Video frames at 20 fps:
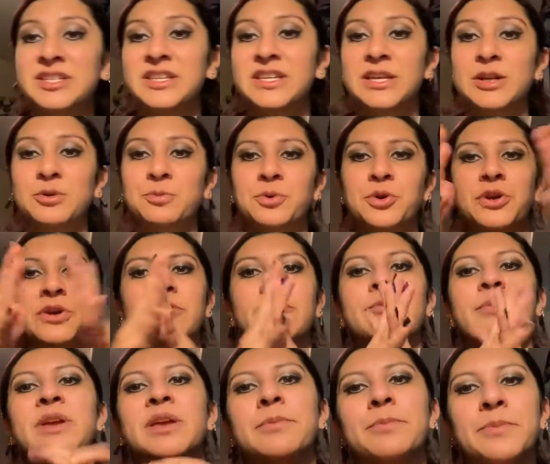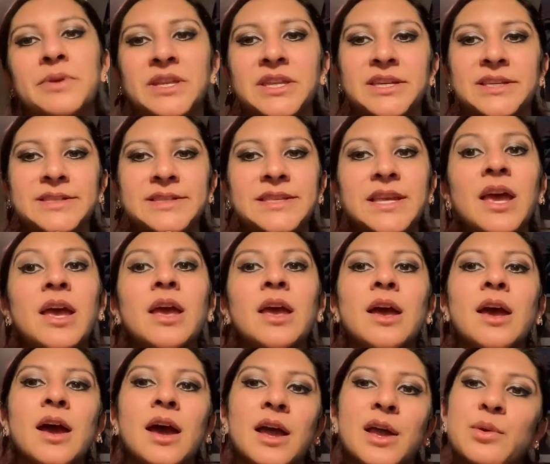hear more of my opinions,
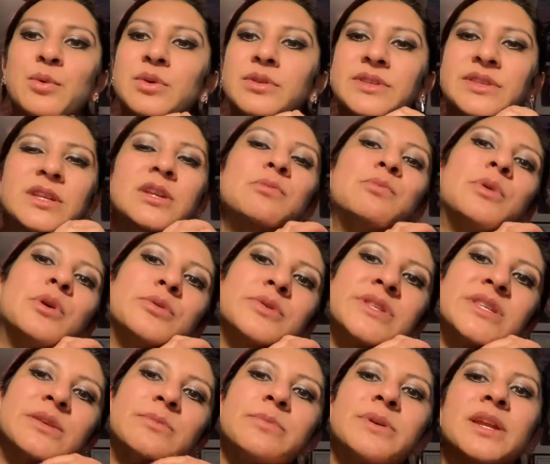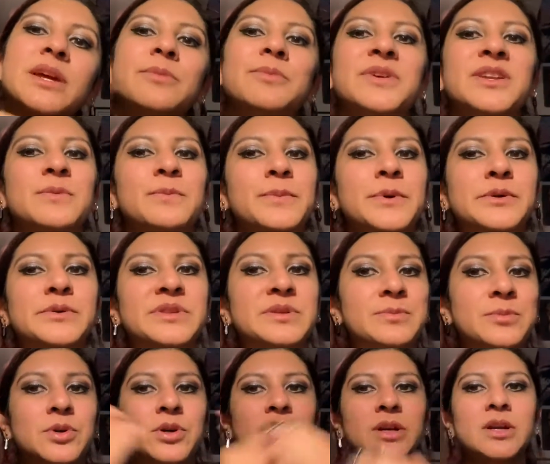I will start posting, but I'm going to post
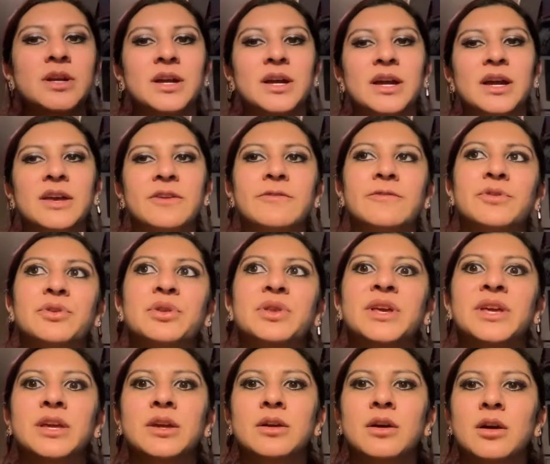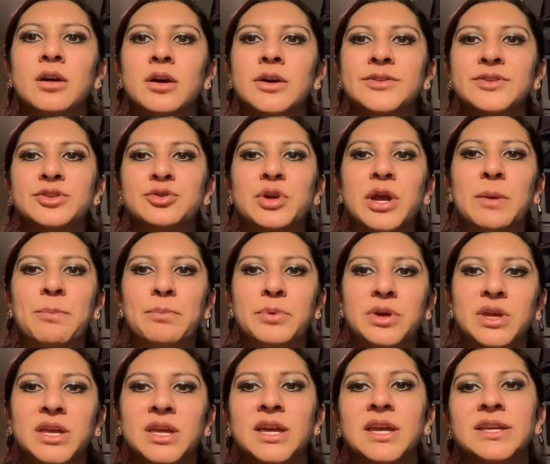more, I feel like, on
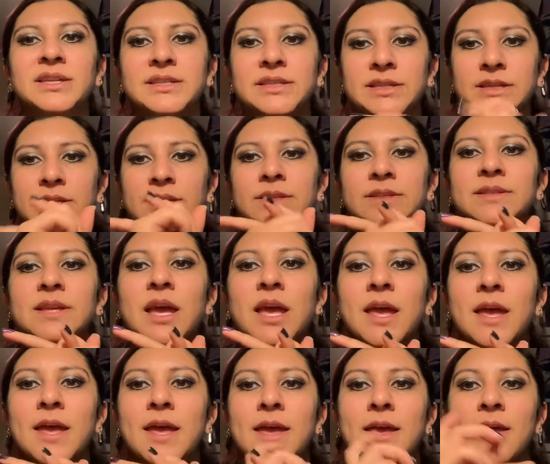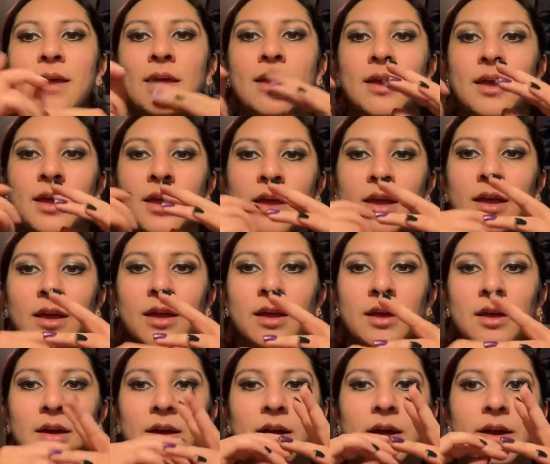scrapbooking ideas,
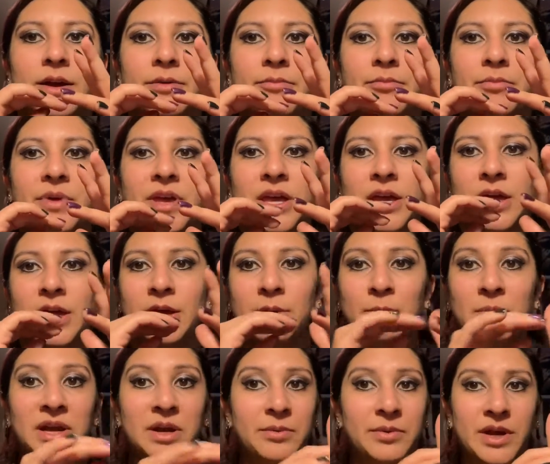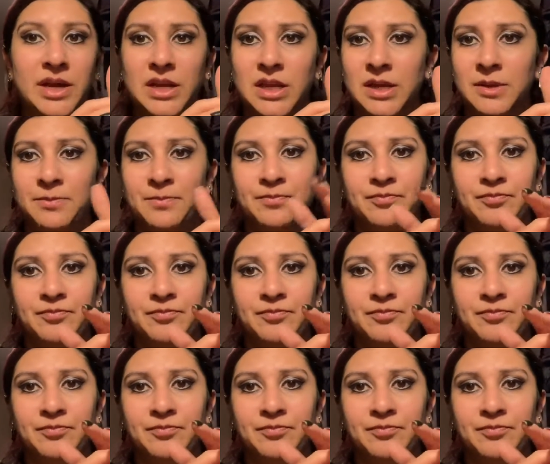my writing,